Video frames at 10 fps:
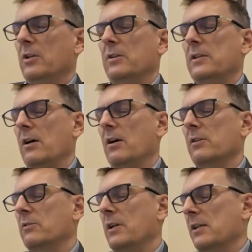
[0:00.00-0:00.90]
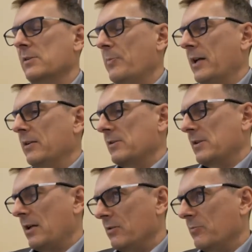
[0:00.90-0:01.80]
The other aspect, the
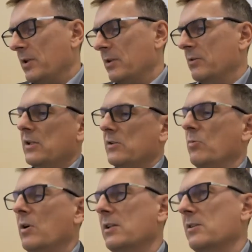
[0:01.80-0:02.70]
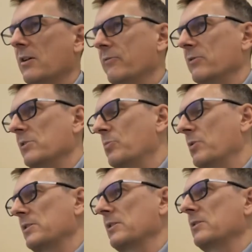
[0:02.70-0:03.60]
second pillar, is what software is
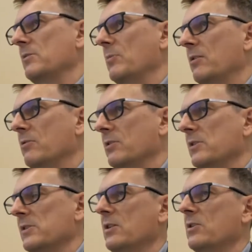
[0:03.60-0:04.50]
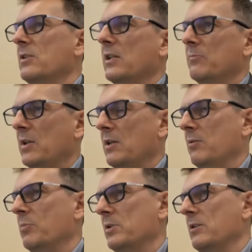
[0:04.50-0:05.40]
present in my organization that
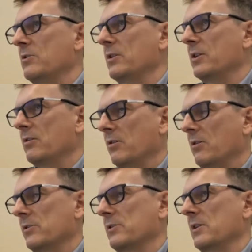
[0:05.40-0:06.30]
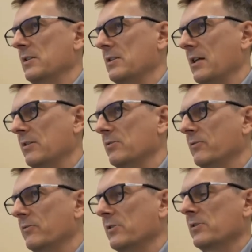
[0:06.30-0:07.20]
may potentially cause an attack
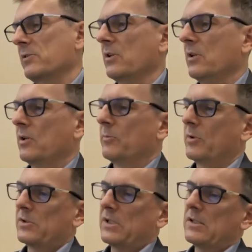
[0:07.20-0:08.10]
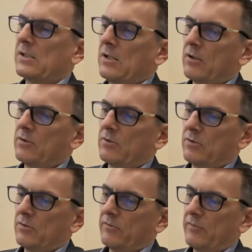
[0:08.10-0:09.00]
surface, because that's the
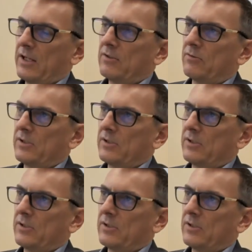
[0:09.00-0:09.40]
other vector of